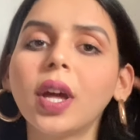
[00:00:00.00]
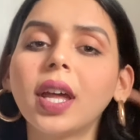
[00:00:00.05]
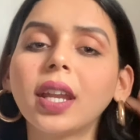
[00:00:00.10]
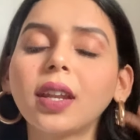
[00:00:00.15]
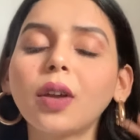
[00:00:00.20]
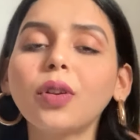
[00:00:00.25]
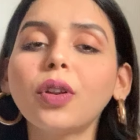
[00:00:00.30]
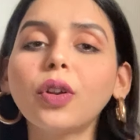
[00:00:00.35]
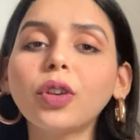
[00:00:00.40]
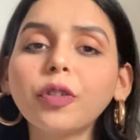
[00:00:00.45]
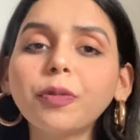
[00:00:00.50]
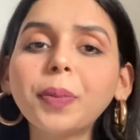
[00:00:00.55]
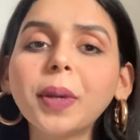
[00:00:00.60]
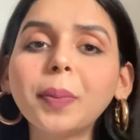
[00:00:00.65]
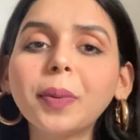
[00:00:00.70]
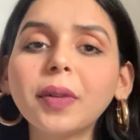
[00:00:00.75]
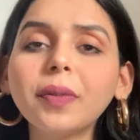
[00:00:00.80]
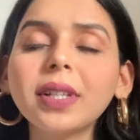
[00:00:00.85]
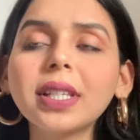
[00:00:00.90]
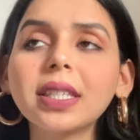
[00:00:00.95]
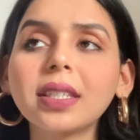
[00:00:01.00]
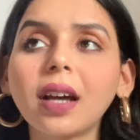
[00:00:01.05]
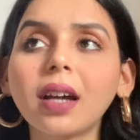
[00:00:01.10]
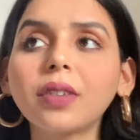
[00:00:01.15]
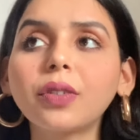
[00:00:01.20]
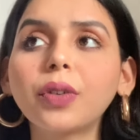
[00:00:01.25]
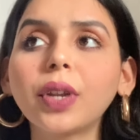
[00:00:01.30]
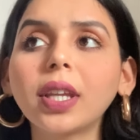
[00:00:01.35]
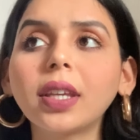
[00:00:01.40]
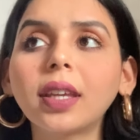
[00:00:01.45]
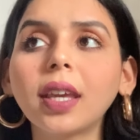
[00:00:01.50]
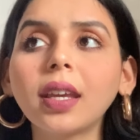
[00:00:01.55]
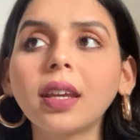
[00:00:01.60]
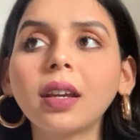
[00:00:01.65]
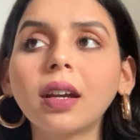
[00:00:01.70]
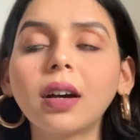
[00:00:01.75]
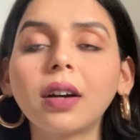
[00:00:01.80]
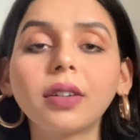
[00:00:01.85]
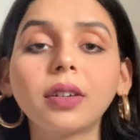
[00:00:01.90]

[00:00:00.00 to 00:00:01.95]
Now, a lot of people will start drinking